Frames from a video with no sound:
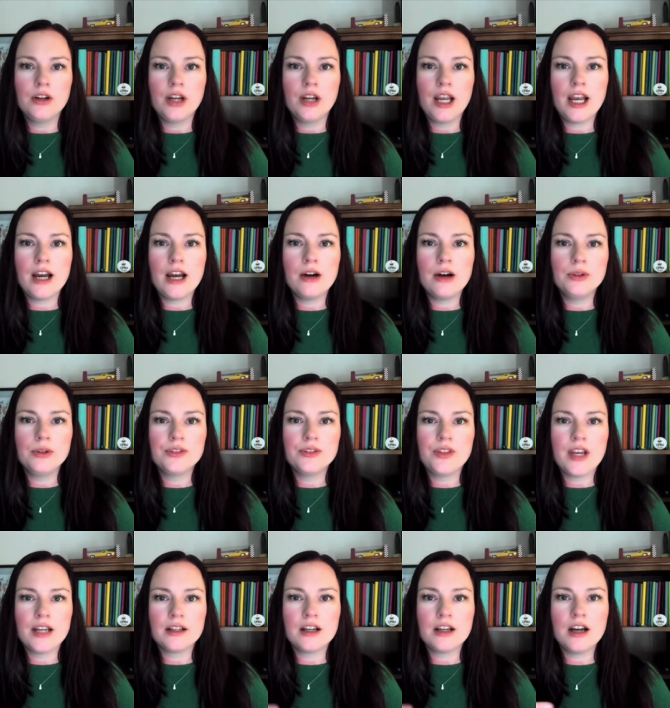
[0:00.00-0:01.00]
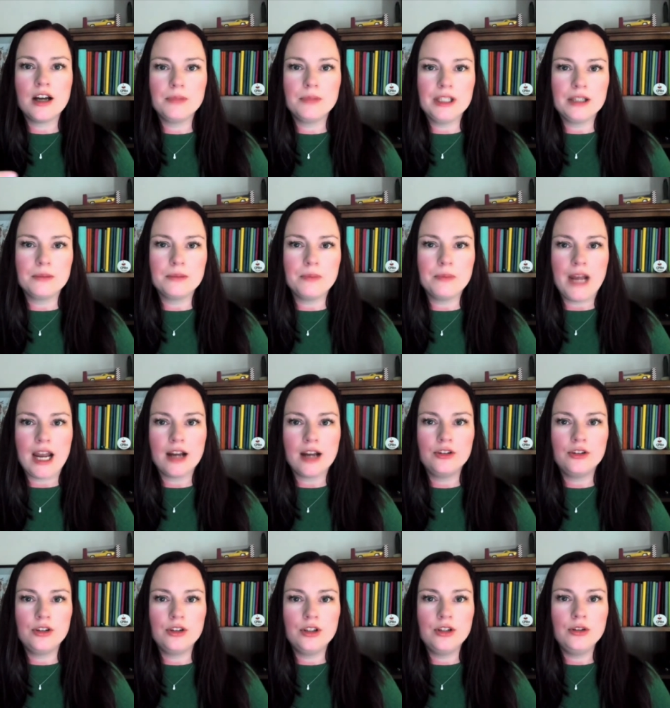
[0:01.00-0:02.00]
how is that coming
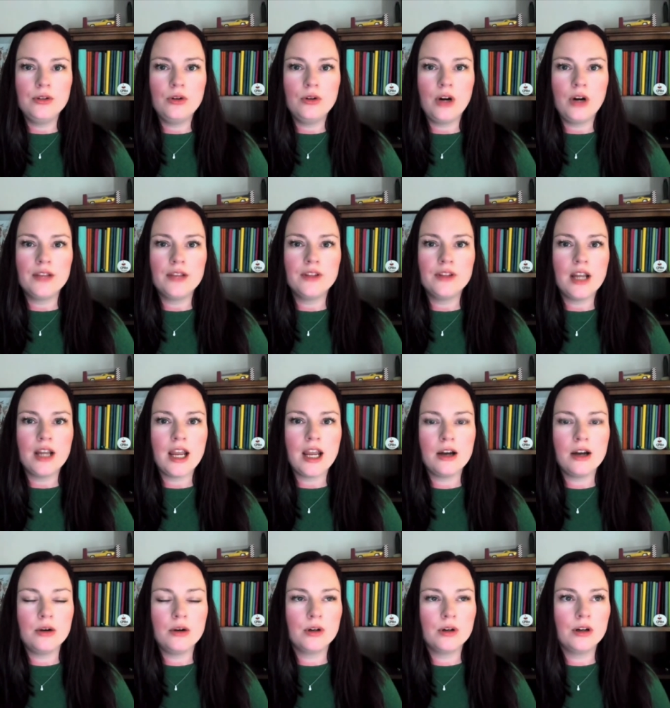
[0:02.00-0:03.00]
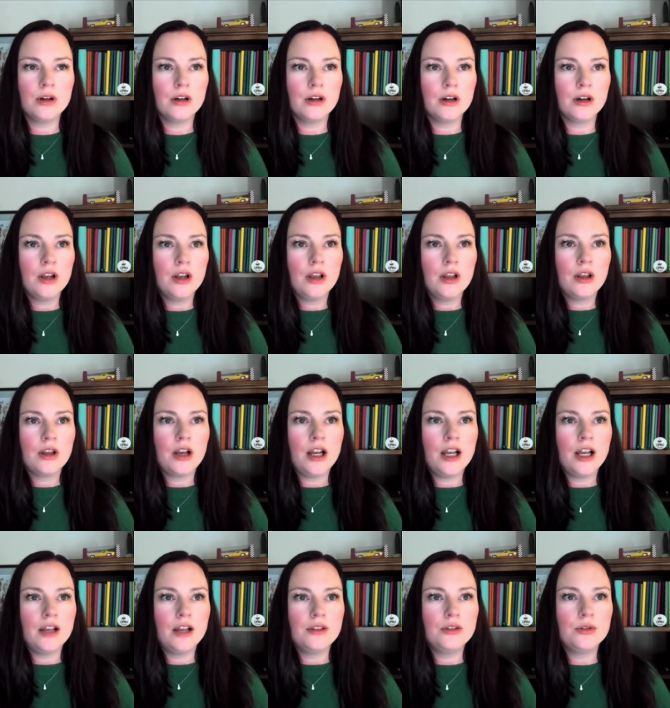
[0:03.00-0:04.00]
back to you? And then how are
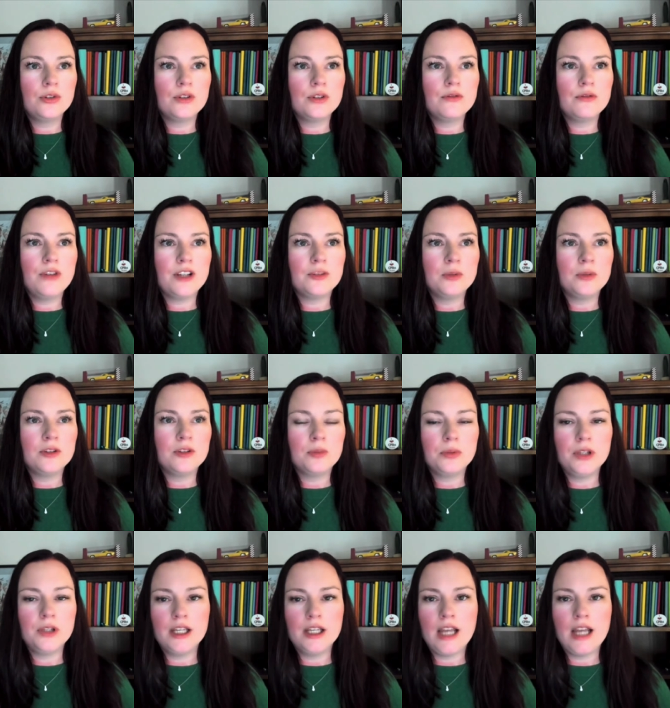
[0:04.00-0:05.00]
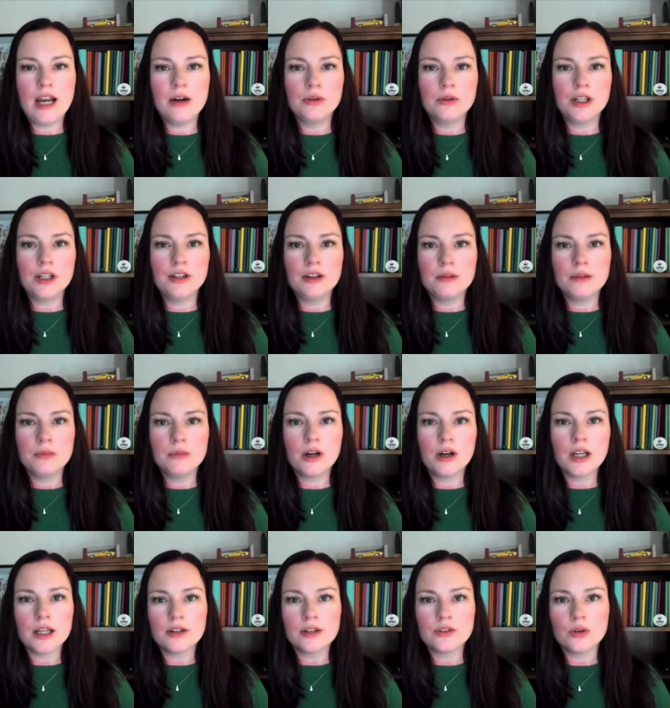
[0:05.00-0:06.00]
those investments playing out in the
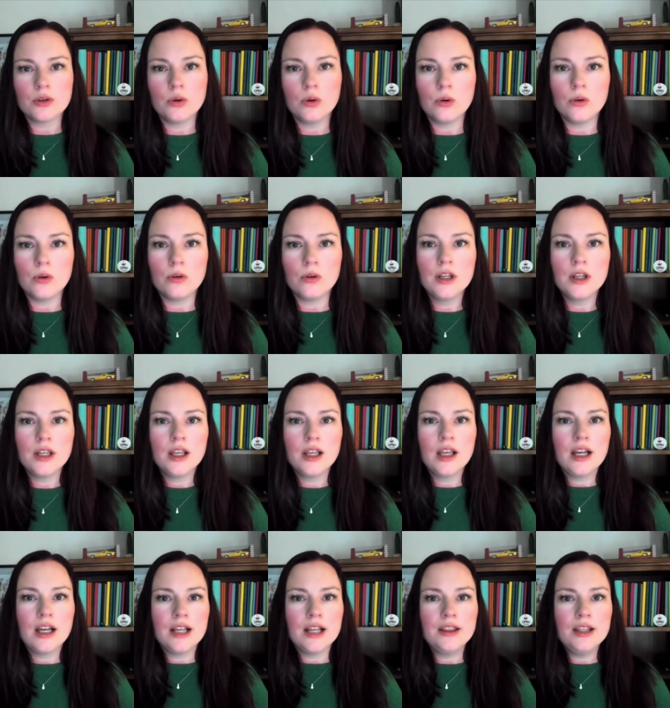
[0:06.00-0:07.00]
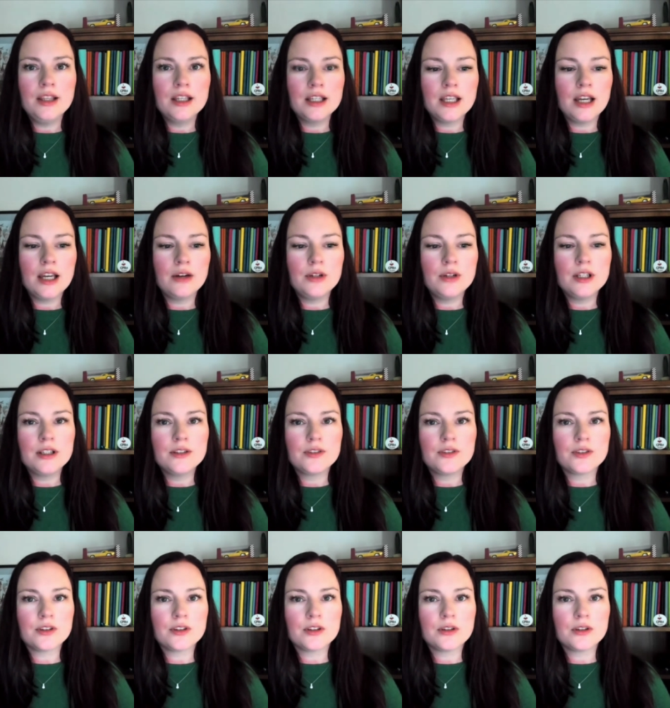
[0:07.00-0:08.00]
market as a whole? I think accounting
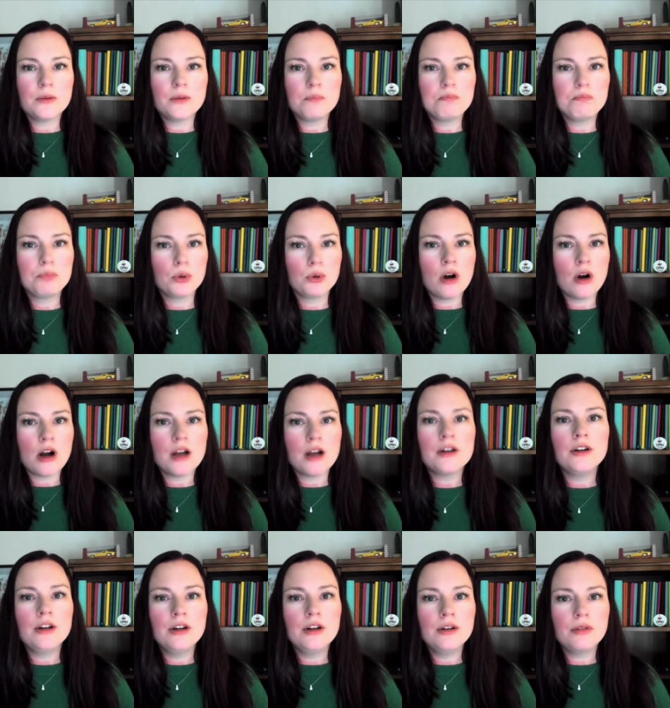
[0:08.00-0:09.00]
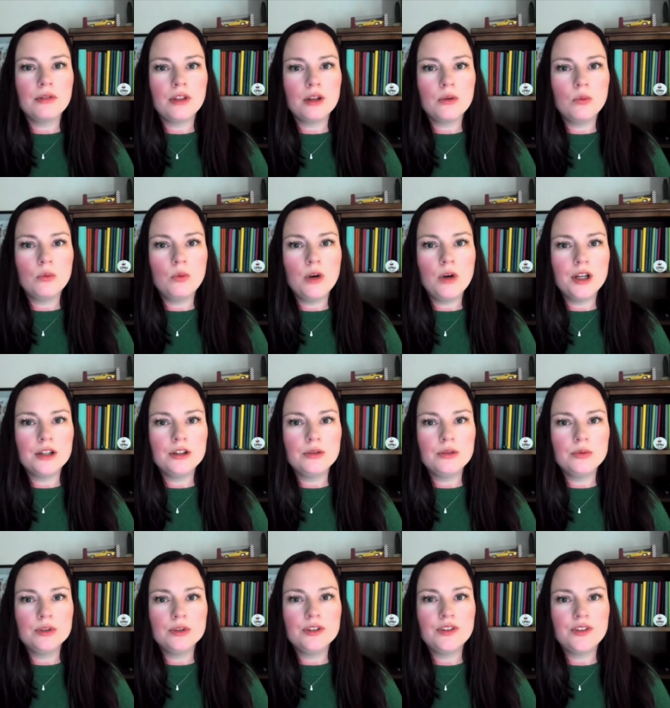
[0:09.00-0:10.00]
is broader than what
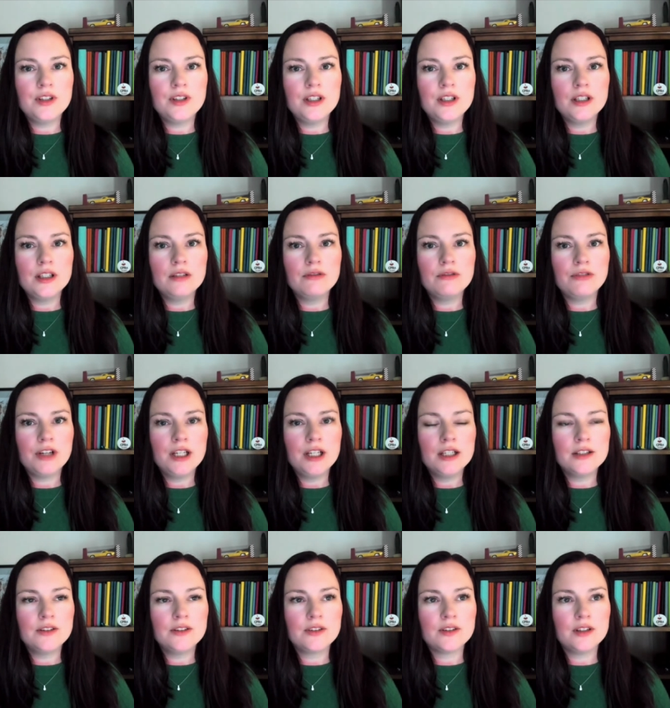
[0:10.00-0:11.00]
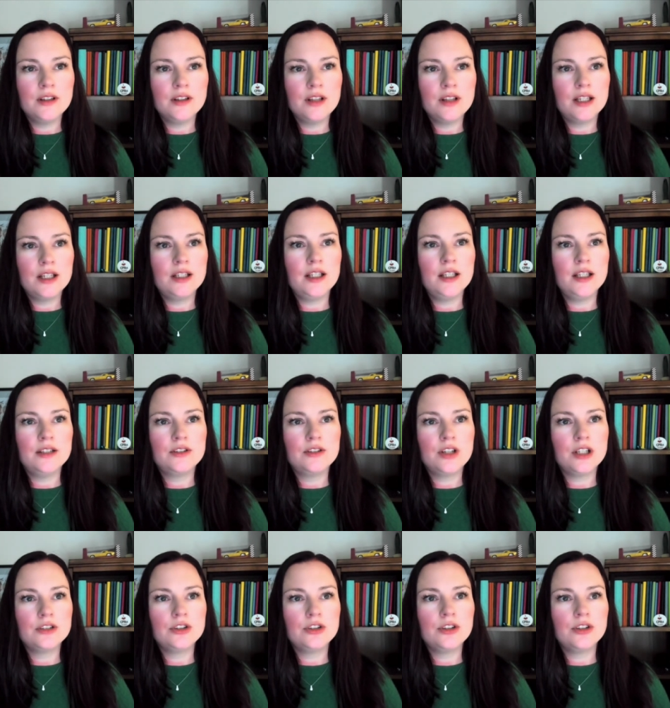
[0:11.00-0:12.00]
you would see in finance in that it
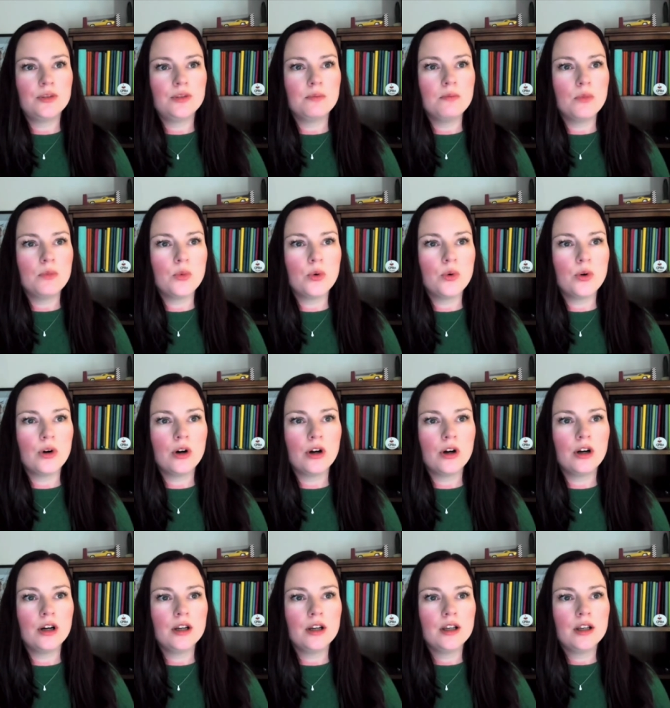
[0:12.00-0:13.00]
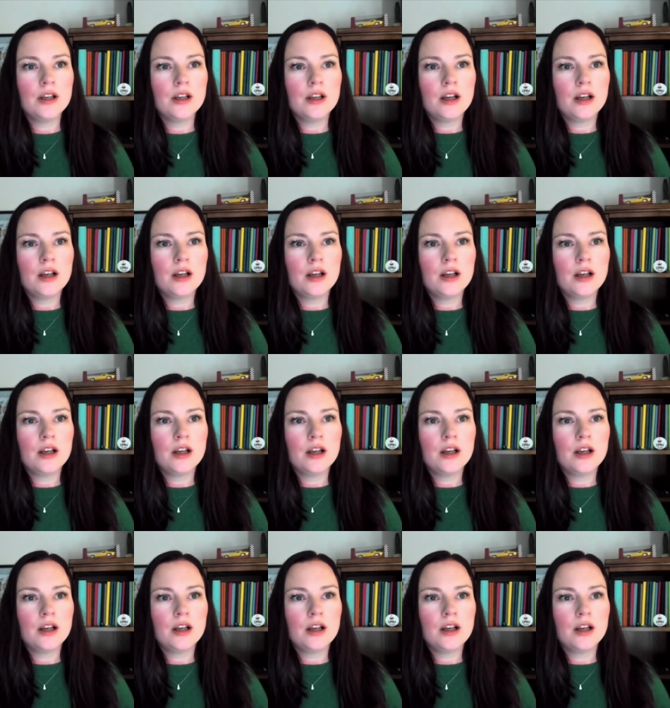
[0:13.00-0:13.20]
touches more